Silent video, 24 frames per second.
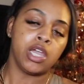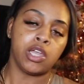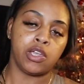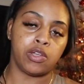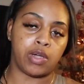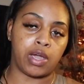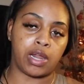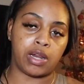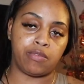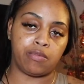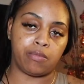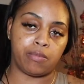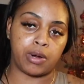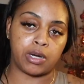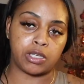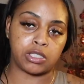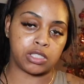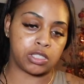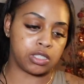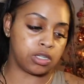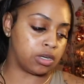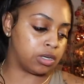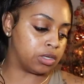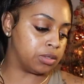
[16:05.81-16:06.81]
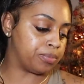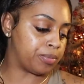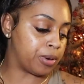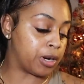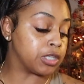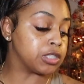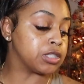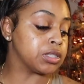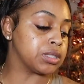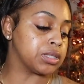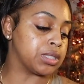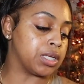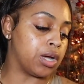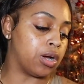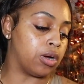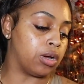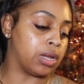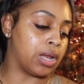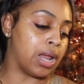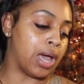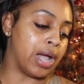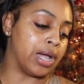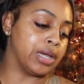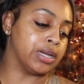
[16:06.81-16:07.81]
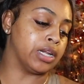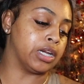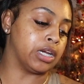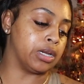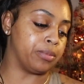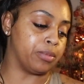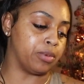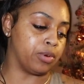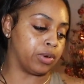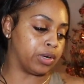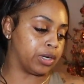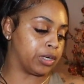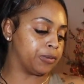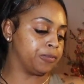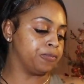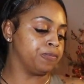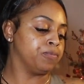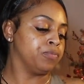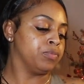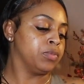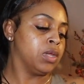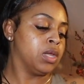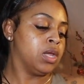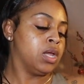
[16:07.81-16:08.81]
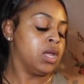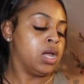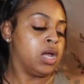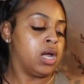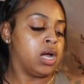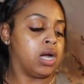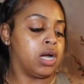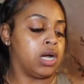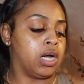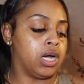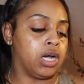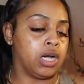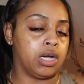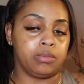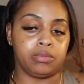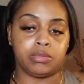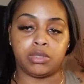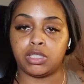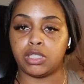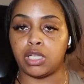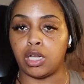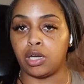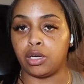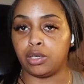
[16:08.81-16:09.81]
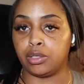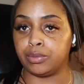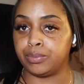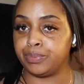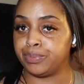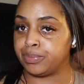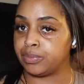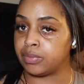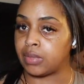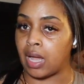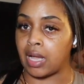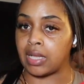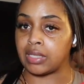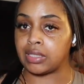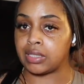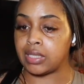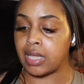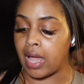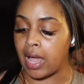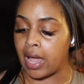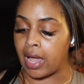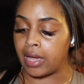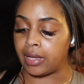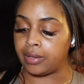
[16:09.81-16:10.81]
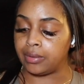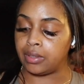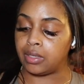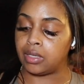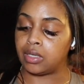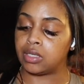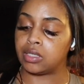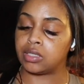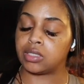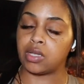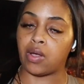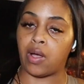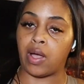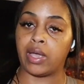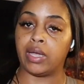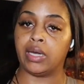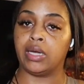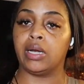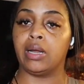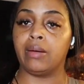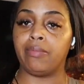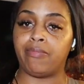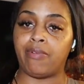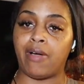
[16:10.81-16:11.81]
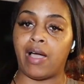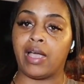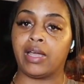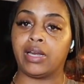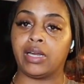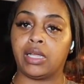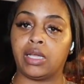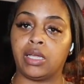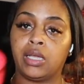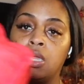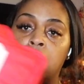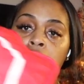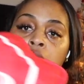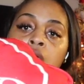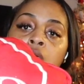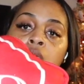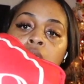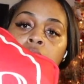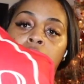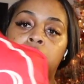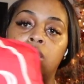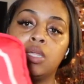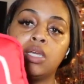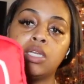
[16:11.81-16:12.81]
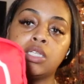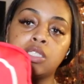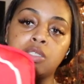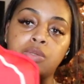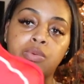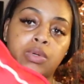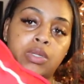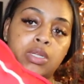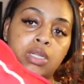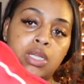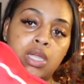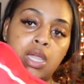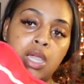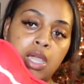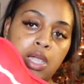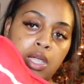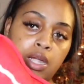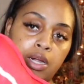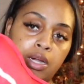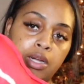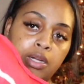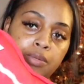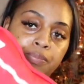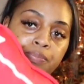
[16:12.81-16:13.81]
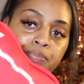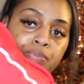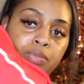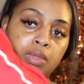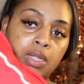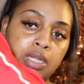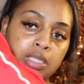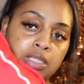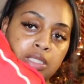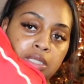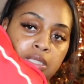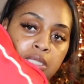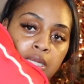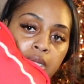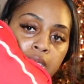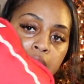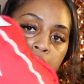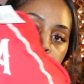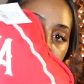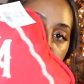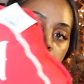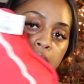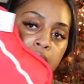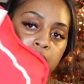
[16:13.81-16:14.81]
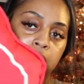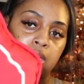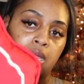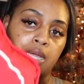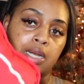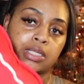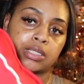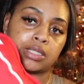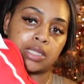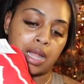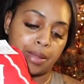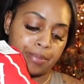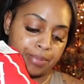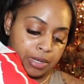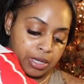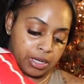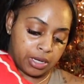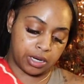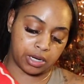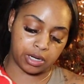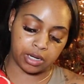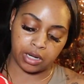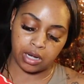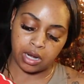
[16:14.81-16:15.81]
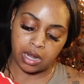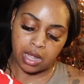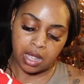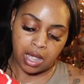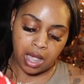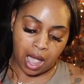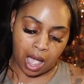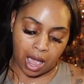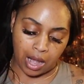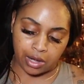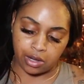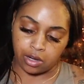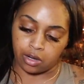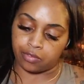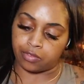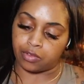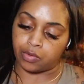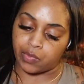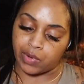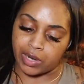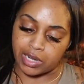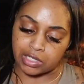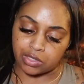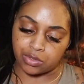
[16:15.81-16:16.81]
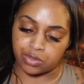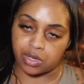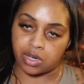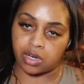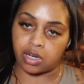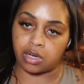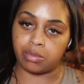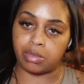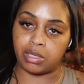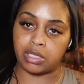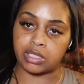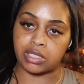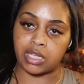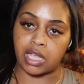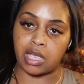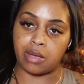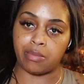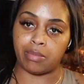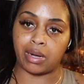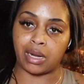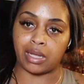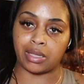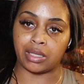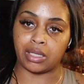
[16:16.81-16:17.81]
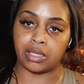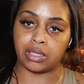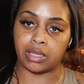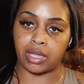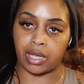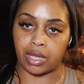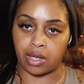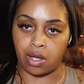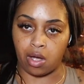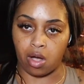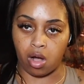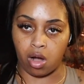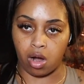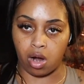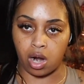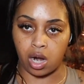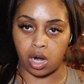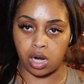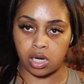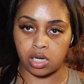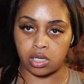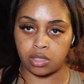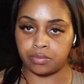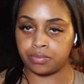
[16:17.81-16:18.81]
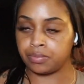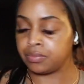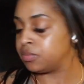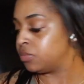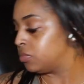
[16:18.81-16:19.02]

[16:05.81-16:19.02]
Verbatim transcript: You can't even purchase, on, purchase it online anymore. Um, so that's that. So I ended up finding this one here. It just says Santa's off here. I did not know if the reds were gonna be the same, but I think they are.